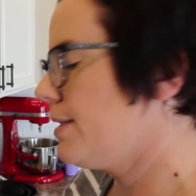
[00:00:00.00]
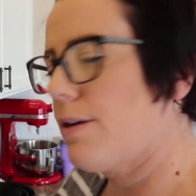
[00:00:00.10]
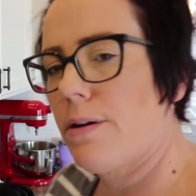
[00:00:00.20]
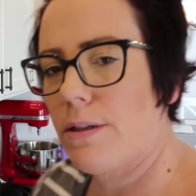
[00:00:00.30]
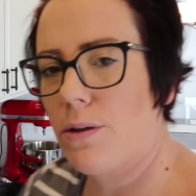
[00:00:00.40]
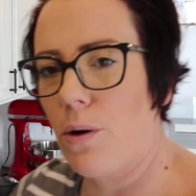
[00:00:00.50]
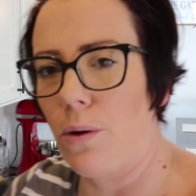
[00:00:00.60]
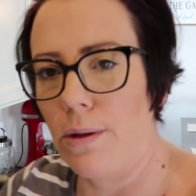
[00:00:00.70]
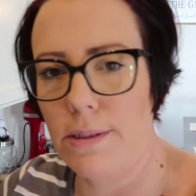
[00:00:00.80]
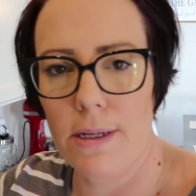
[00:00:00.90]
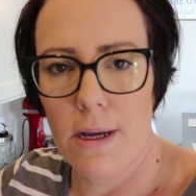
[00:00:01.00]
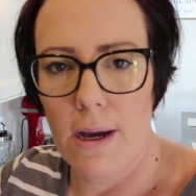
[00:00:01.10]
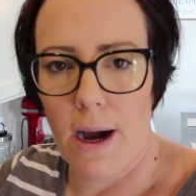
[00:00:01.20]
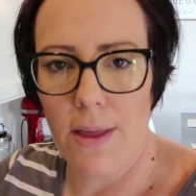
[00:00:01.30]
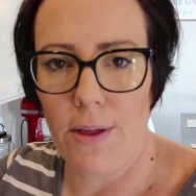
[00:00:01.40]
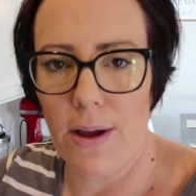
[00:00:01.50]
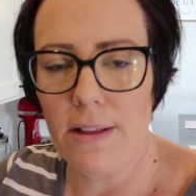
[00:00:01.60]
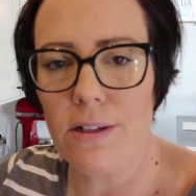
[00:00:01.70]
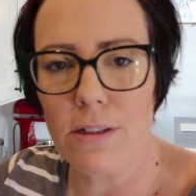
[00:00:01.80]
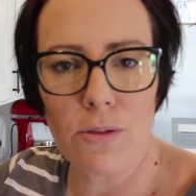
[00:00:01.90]
started cold. I
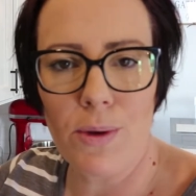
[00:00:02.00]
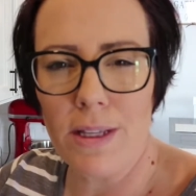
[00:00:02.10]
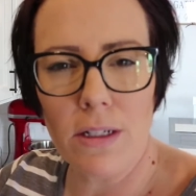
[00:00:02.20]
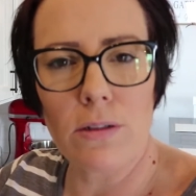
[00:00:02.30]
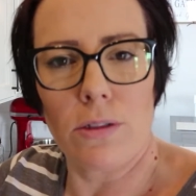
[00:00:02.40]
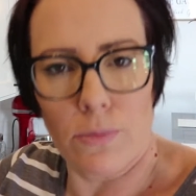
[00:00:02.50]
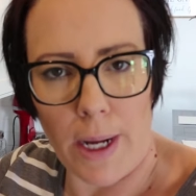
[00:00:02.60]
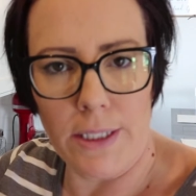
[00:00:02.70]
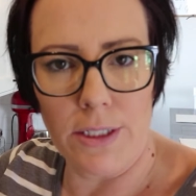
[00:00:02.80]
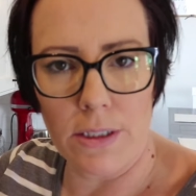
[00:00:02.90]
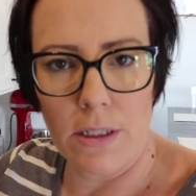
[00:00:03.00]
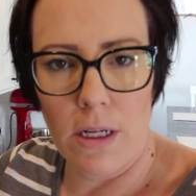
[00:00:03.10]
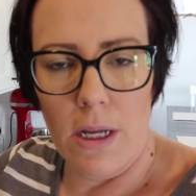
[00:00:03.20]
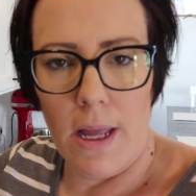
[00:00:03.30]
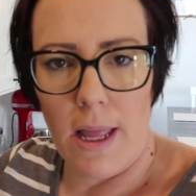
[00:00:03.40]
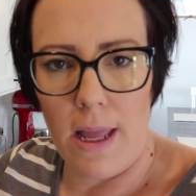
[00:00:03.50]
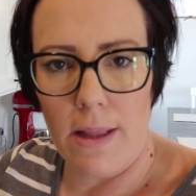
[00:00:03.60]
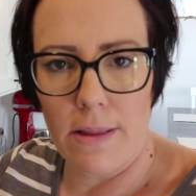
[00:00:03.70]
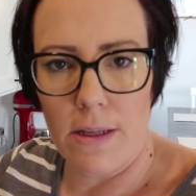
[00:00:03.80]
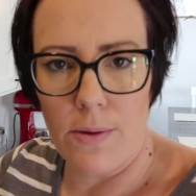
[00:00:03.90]
thought there's really no direction
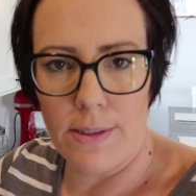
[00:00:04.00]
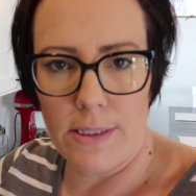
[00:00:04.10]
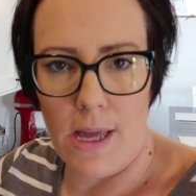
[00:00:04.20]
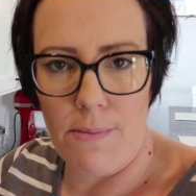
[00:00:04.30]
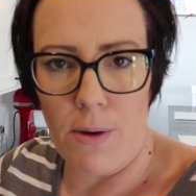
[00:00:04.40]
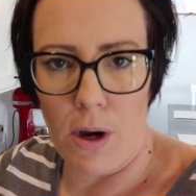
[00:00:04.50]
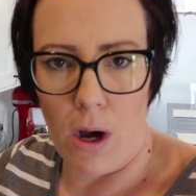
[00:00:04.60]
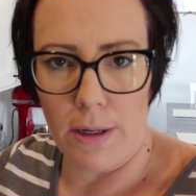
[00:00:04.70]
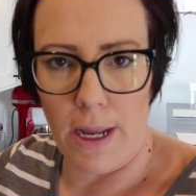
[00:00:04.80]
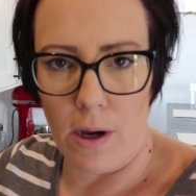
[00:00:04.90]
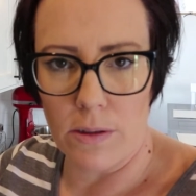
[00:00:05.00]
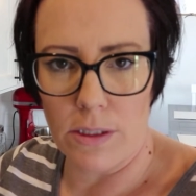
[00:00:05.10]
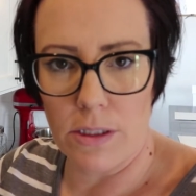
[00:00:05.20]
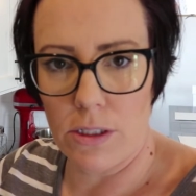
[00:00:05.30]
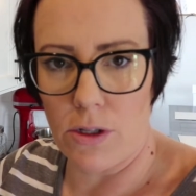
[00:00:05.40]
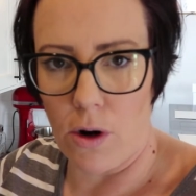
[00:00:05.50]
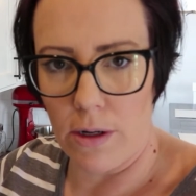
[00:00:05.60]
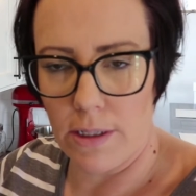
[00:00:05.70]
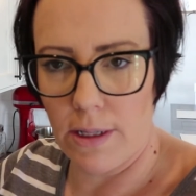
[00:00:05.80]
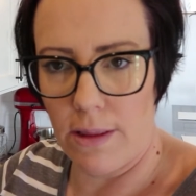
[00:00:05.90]
in the USDA book on how to
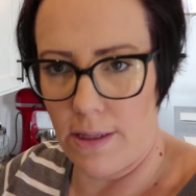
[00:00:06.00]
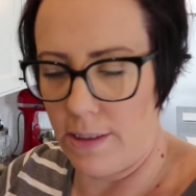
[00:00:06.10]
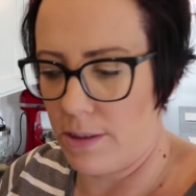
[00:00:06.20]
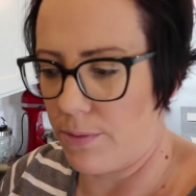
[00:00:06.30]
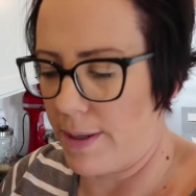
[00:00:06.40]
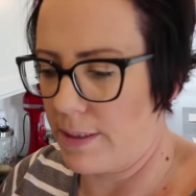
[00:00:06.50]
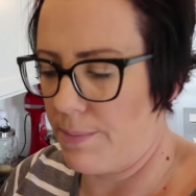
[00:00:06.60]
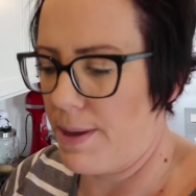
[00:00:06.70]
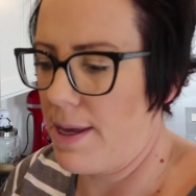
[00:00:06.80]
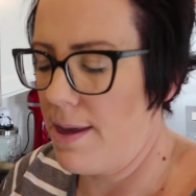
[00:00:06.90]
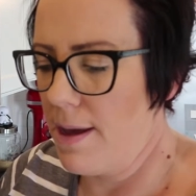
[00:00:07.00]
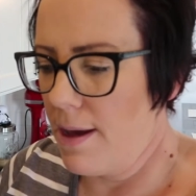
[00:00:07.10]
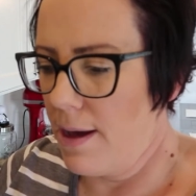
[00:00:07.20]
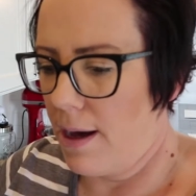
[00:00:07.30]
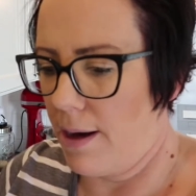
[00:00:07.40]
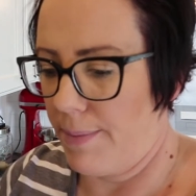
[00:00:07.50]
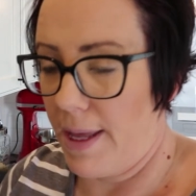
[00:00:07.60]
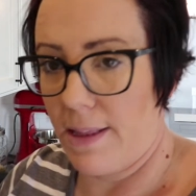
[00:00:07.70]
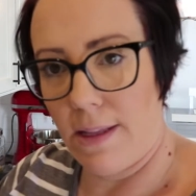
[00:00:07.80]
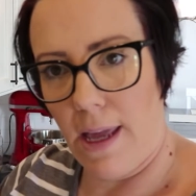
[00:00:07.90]
start this recipe
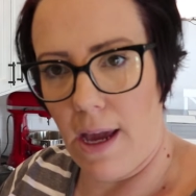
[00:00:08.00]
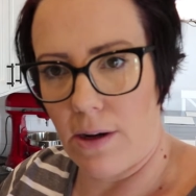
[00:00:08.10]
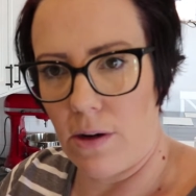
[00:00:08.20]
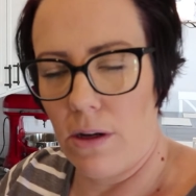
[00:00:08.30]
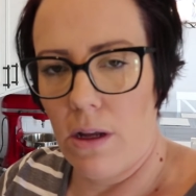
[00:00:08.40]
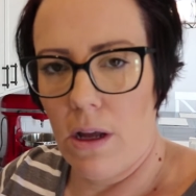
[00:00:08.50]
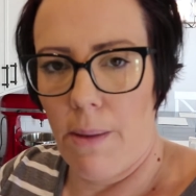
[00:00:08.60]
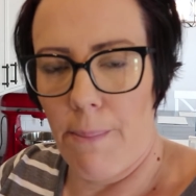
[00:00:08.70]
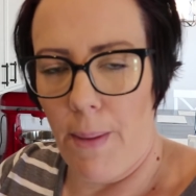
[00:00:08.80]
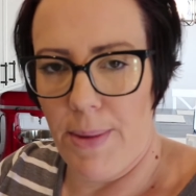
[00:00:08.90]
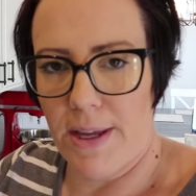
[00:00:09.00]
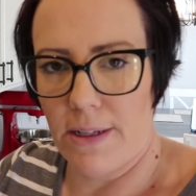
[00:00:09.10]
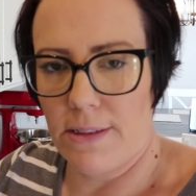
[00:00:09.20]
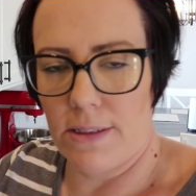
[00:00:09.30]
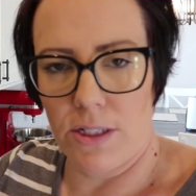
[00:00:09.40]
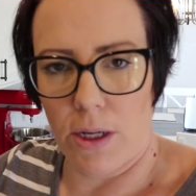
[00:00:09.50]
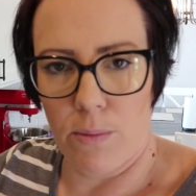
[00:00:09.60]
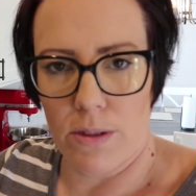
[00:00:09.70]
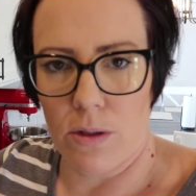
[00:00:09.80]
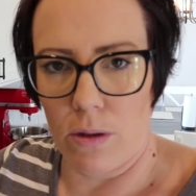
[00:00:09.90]
in the canner, but because the chicken
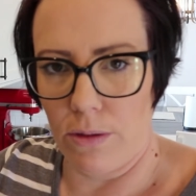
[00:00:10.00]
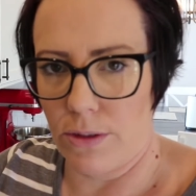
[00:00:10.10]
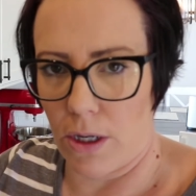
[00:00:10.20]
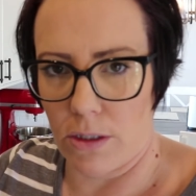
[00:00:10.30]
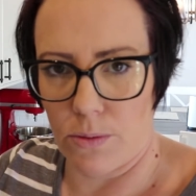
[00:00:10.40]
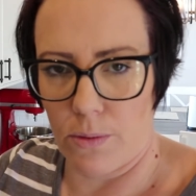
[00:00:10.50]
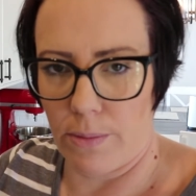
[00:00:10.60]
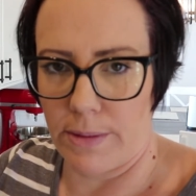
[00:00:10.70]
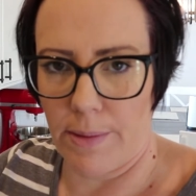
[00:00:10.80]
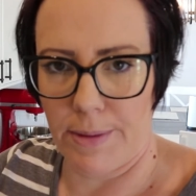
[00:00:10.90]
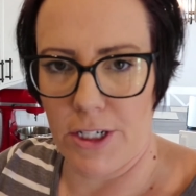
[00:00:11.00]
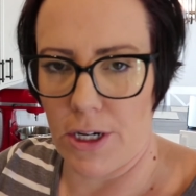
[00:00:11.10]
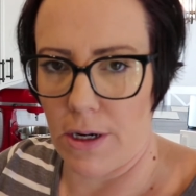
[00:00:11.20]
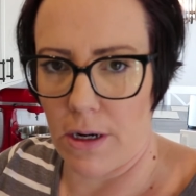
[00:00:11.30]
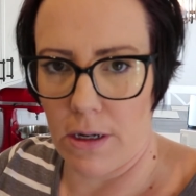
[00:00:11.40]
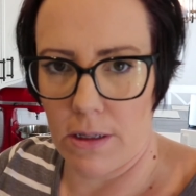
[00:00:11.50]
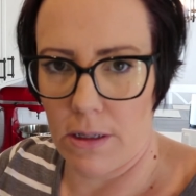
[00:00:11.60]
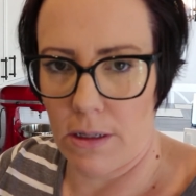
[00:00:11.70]
was cold, jars were room temperature,